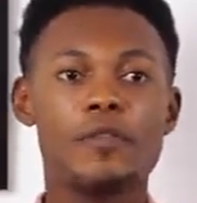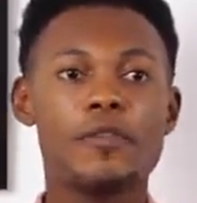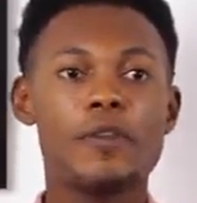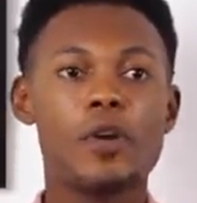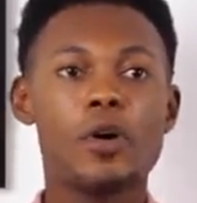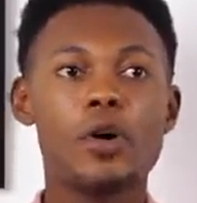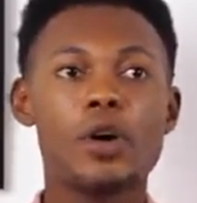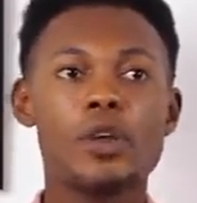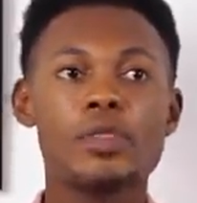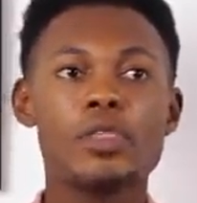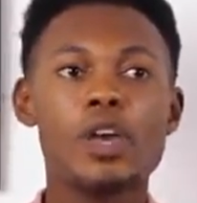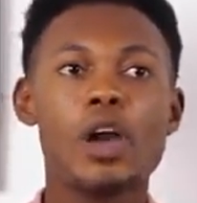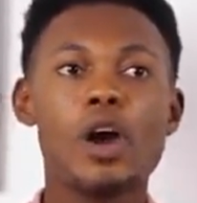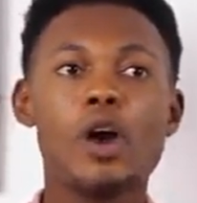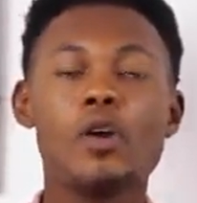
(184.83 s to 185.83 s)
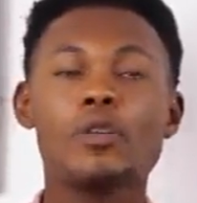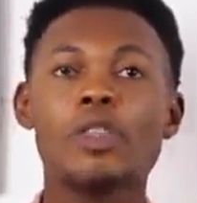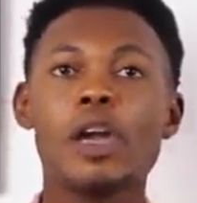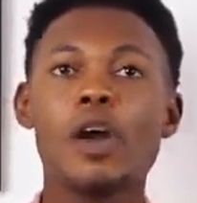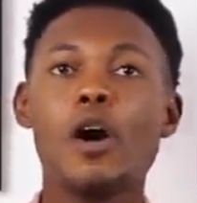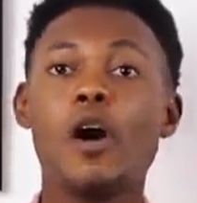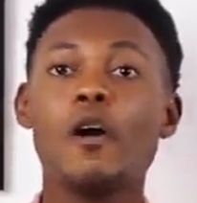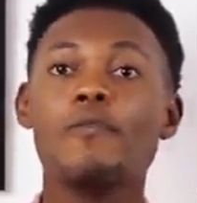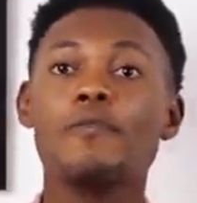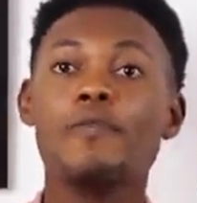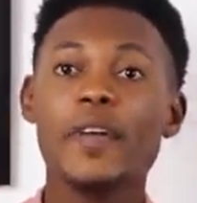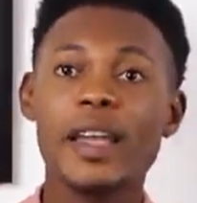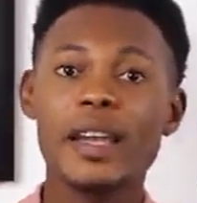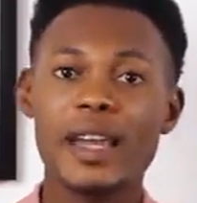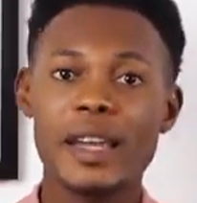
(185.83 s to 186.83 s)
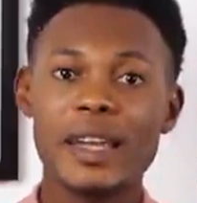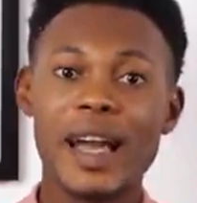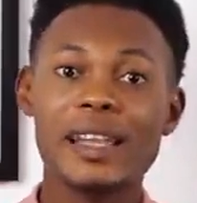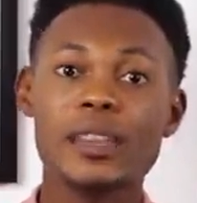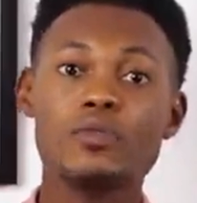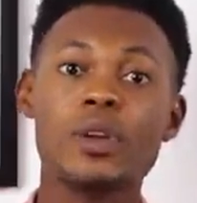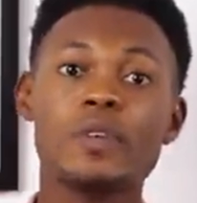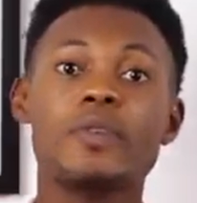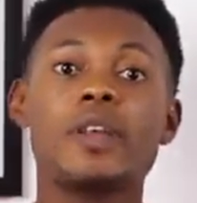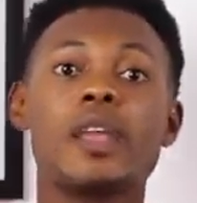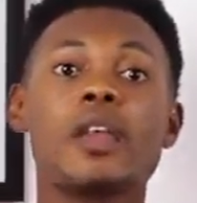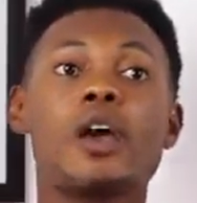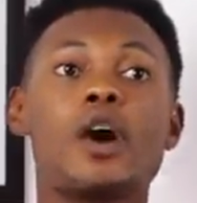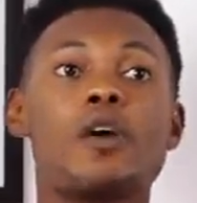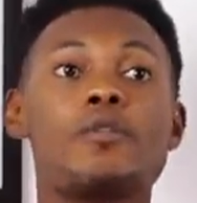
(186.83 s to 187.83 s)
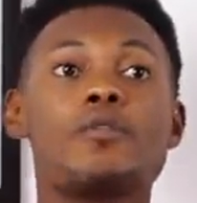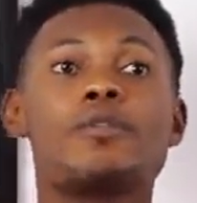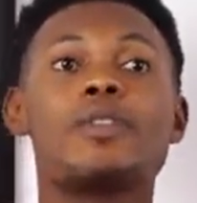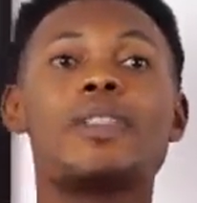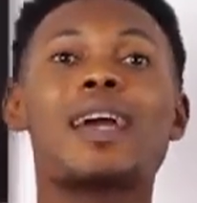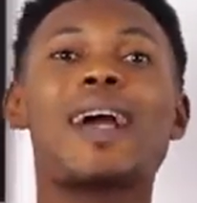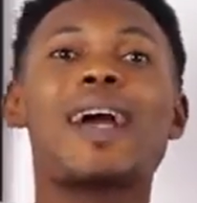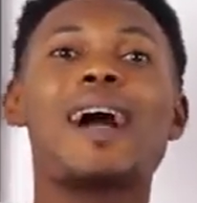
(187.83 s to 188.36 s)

for the unveiling and revealing of the